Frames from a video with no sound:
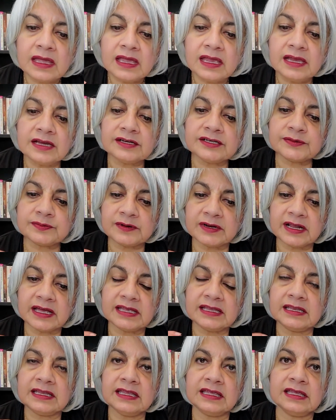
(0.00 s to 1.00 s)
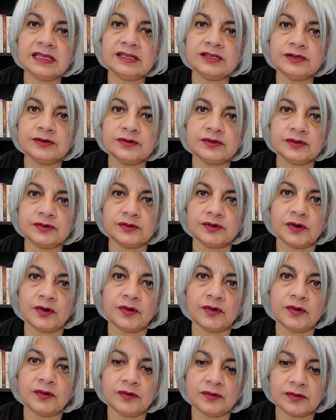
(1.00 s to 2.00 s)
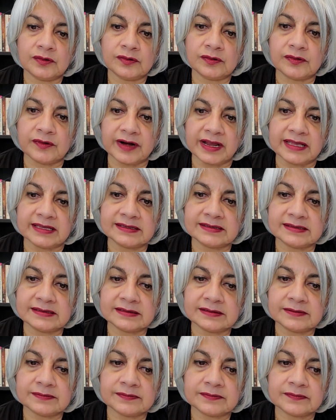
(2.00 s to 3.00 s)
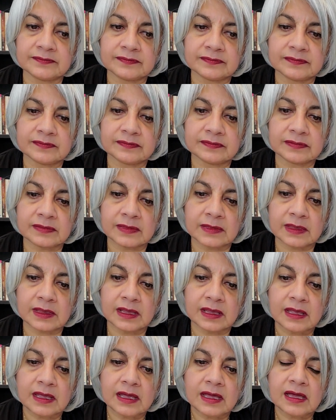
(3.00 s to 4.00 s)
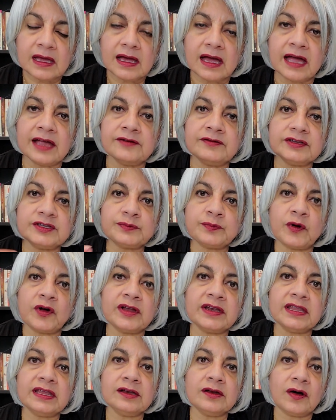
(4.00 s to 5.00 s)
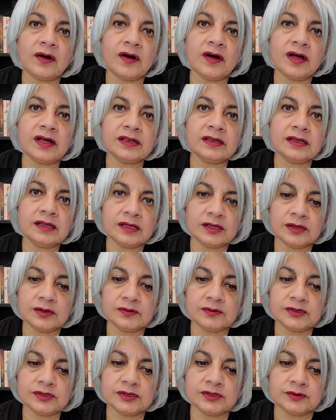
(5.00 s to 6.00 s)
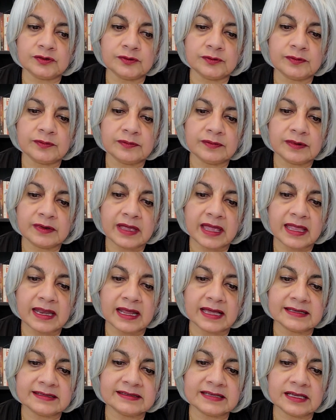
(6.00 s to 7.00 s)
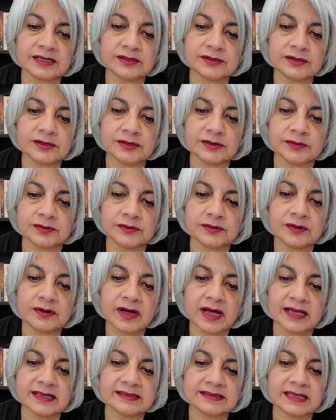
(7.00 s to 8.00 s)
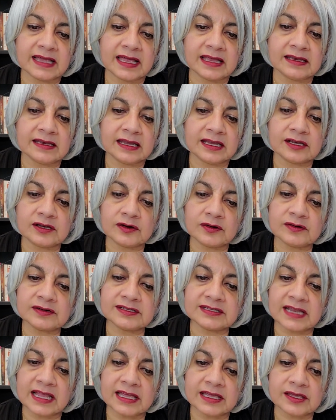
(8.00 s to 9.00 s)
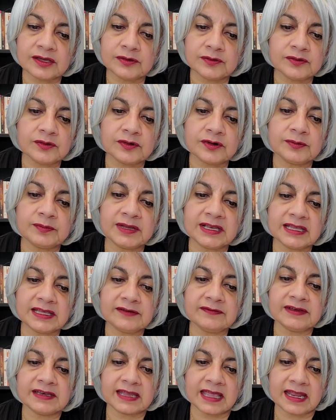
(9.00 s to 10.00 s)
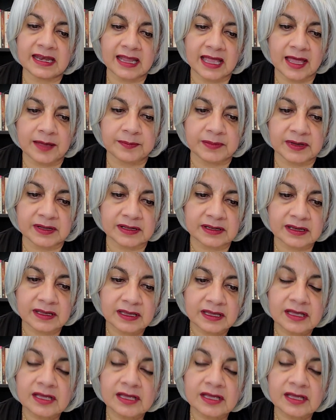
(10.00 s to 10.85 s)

Here's what I need you to know, Grace. I responded on YouTube and I said to you, I said, it looks like you don't believe it can happen.